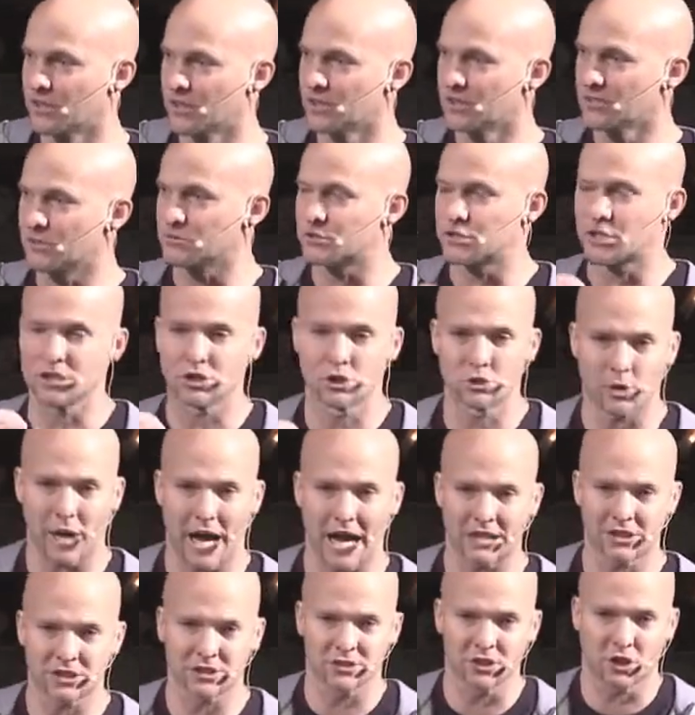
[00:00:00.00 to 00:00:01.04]
Those
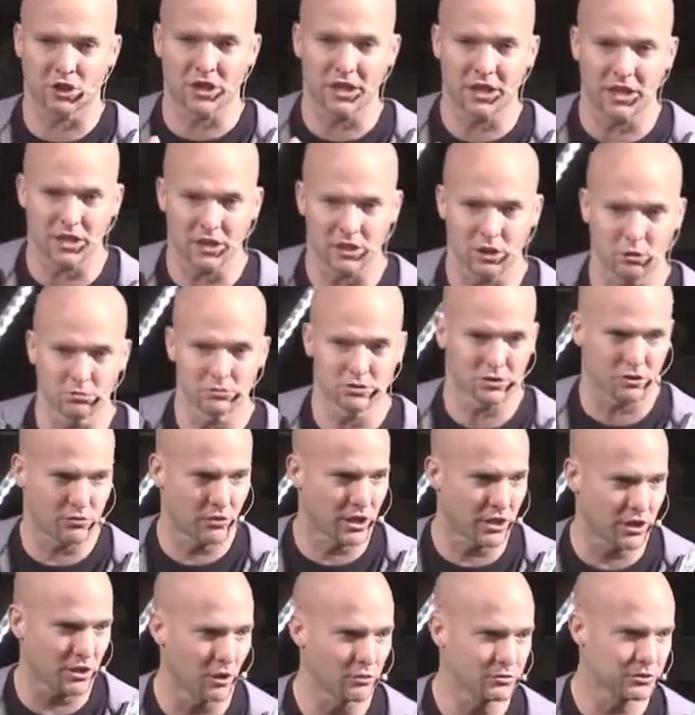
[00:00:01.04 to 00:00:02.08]
contractions are getting closer and
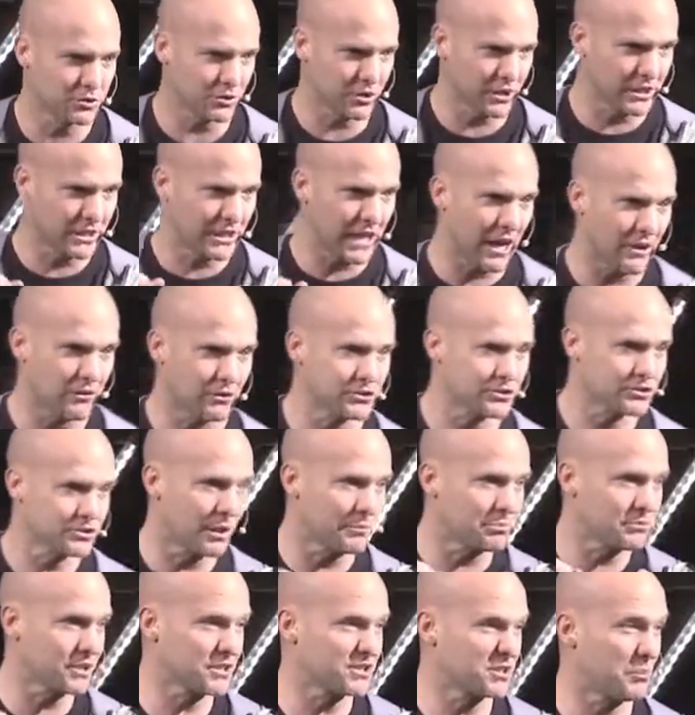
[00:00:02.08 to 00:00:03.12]
closer together.
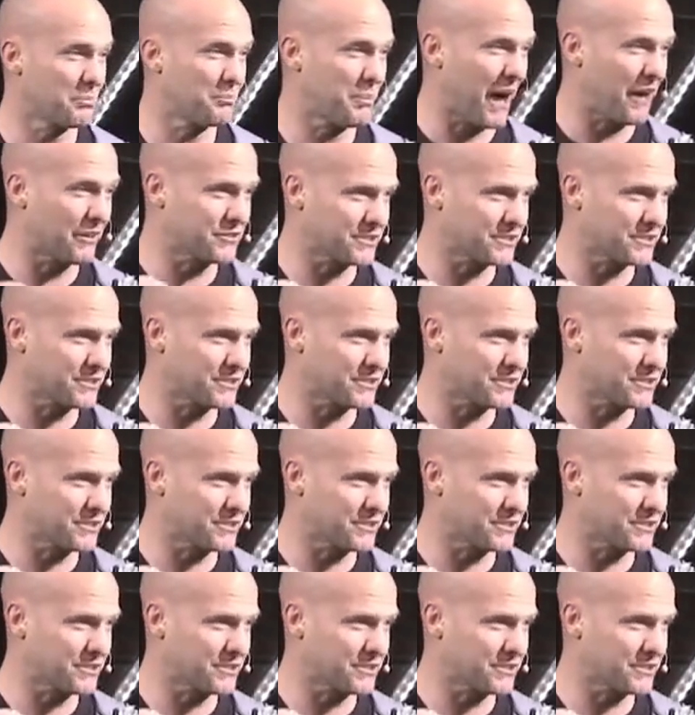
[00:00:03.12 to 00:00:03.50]
Something's about